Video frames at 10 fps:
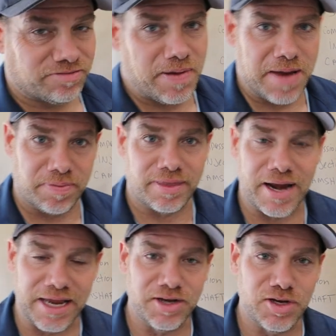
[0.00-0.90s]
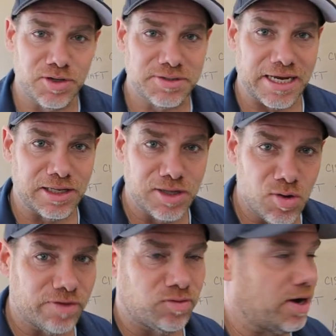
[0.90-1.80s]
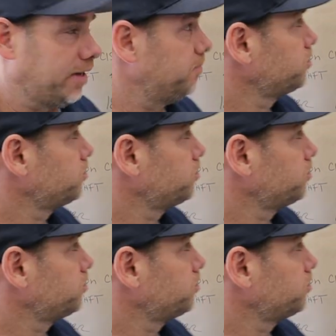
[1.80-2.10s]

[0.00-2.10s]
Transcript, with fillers: of paper that I can use in lieu of one.